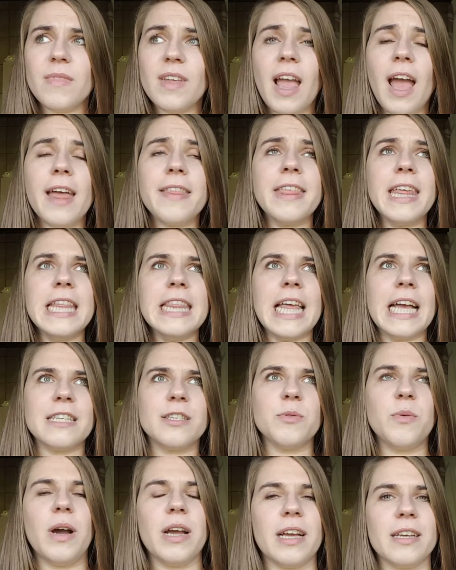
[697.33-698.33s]
I think
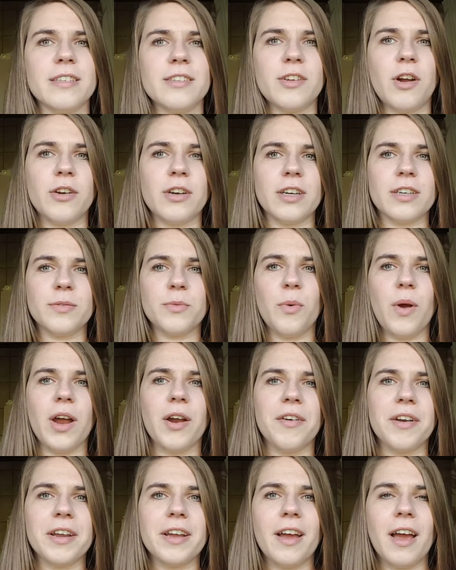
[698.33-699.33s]
that's why I started
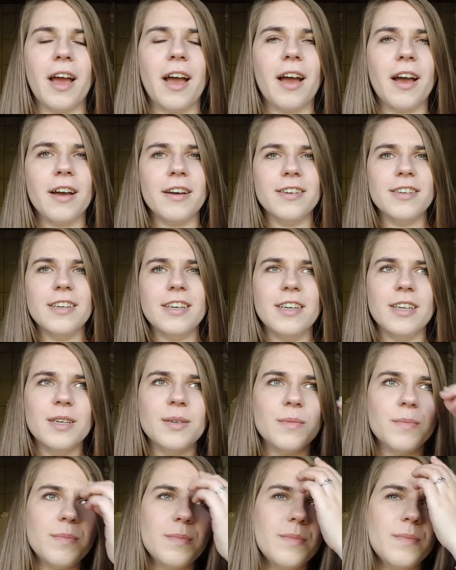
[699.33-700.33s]
wearing
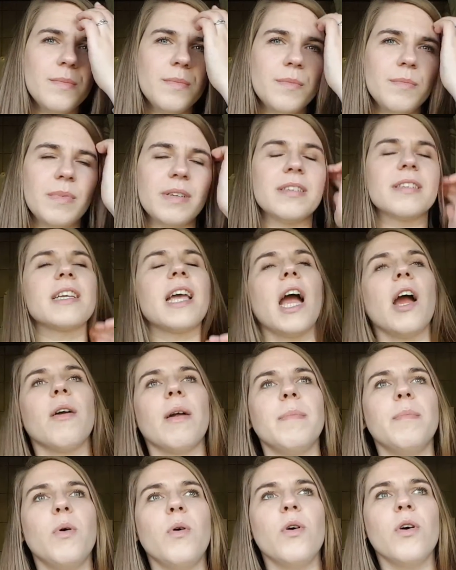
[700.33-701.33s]

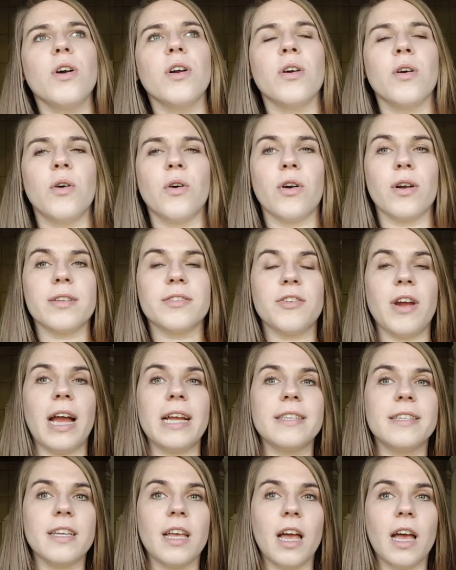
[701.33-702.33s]
mascara more, or try
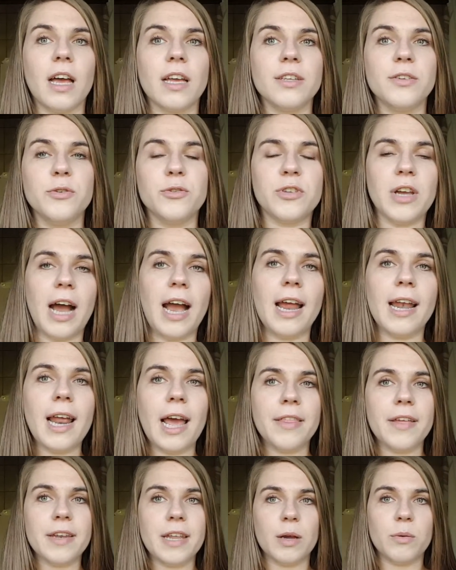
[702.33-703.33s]
to use
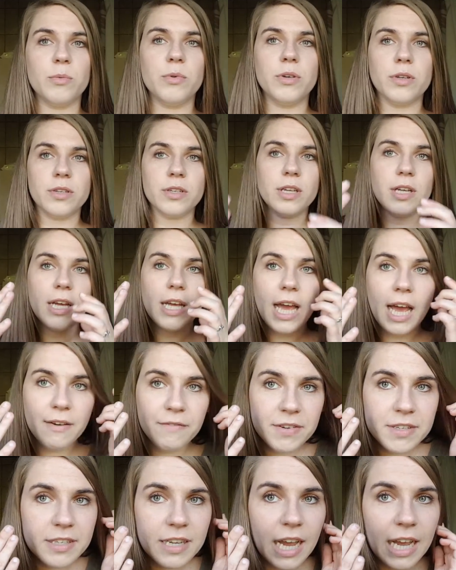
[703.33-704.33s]
eyeliner that would
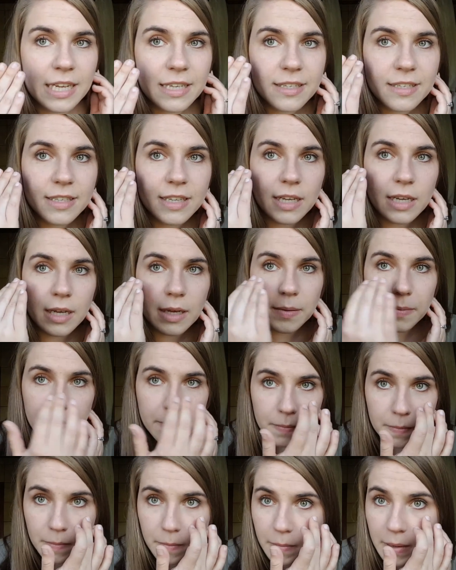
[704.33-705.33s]
emphasize
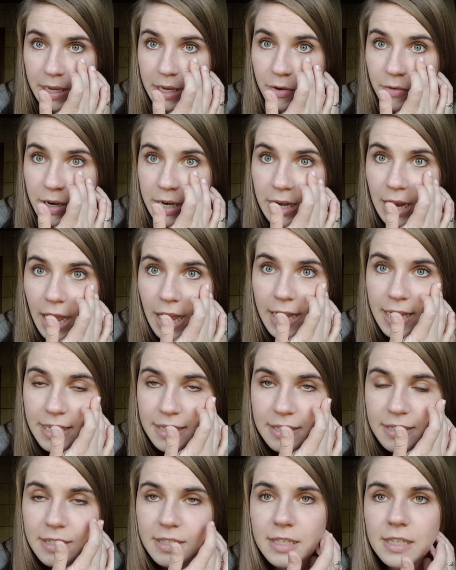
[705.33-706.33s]
my green
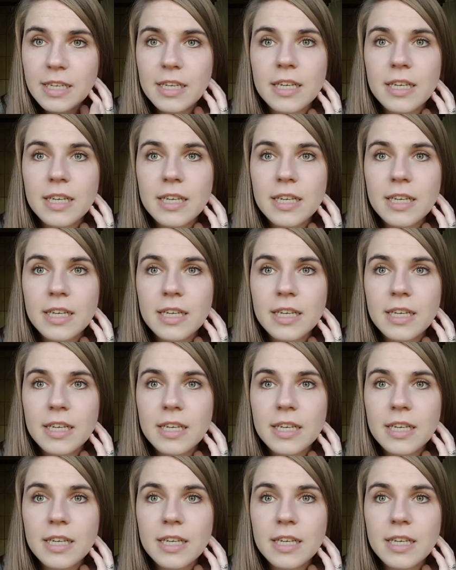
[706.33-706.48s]
eyes.